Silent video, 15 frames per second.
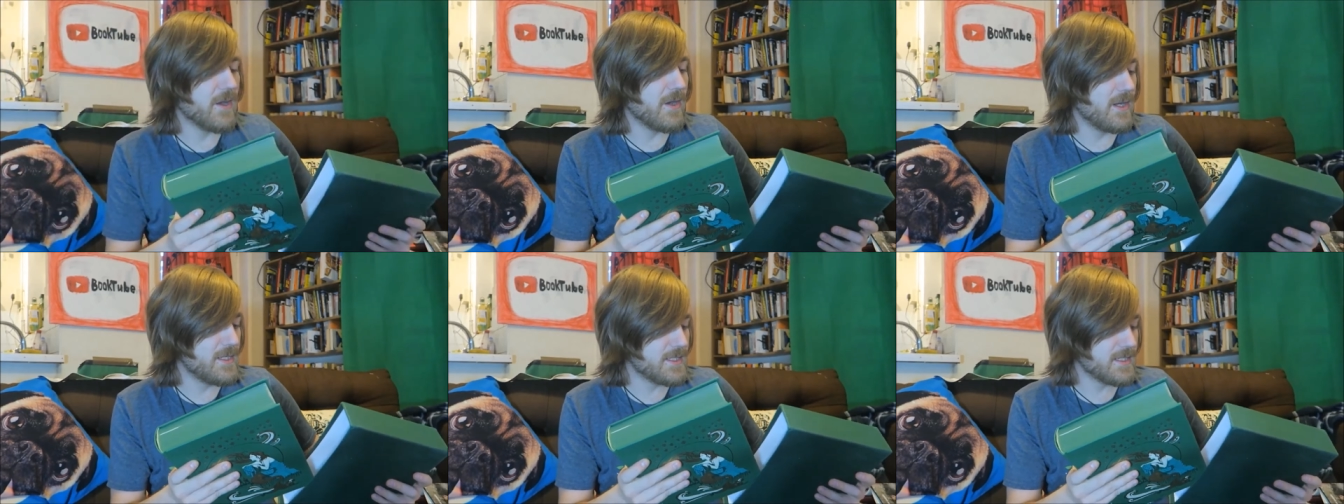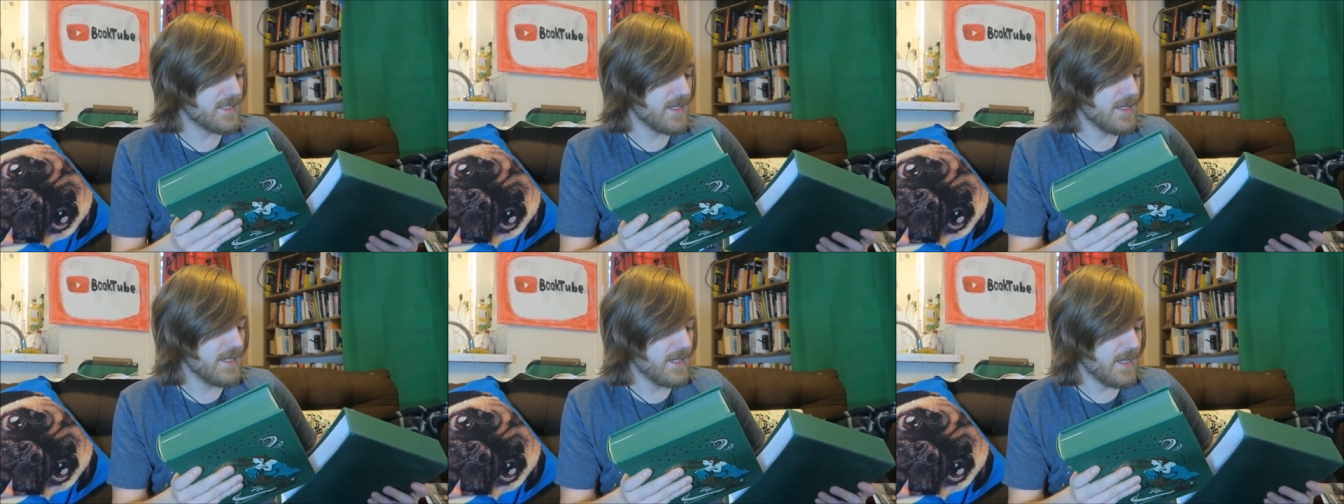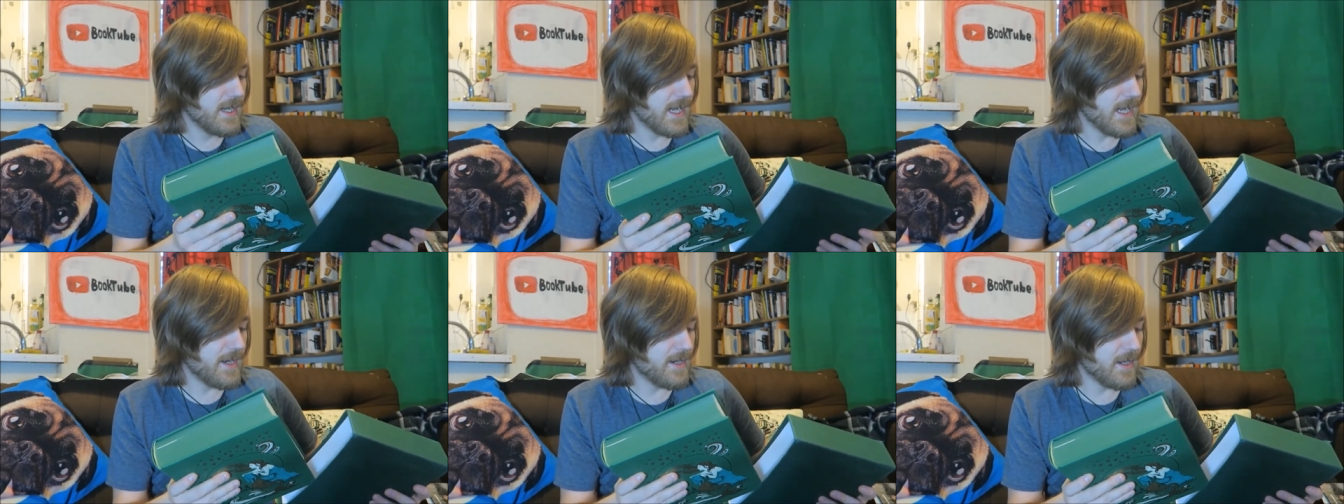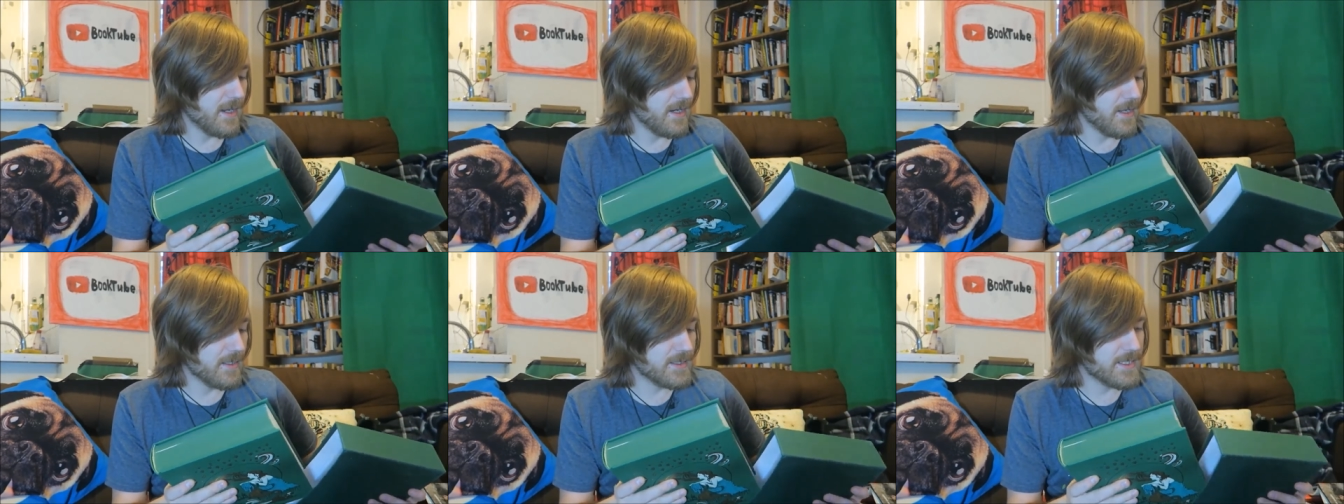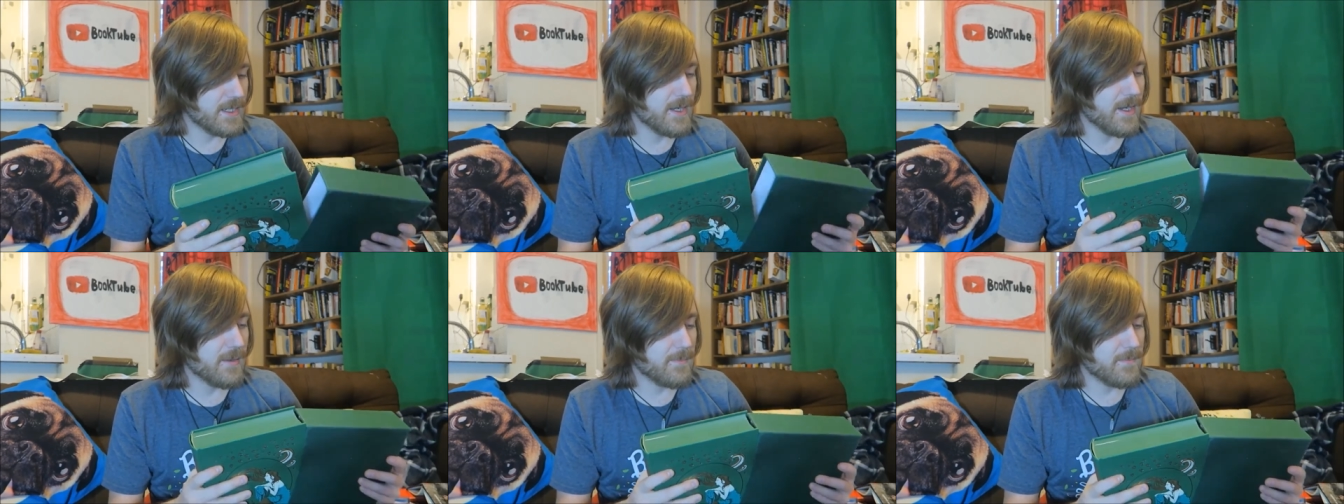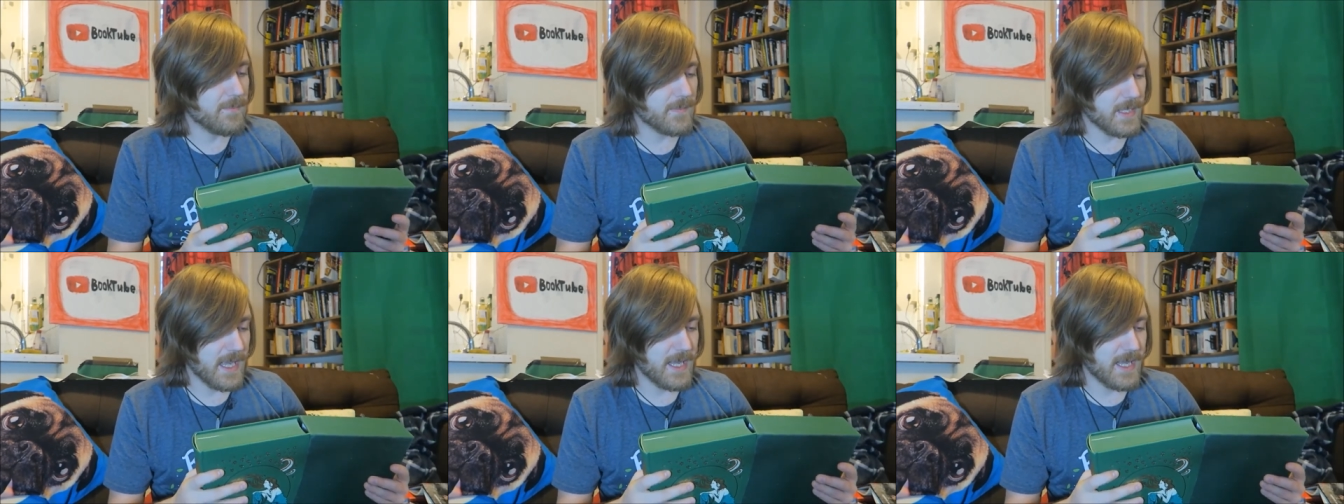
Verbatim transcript: dollars. And I looked it up.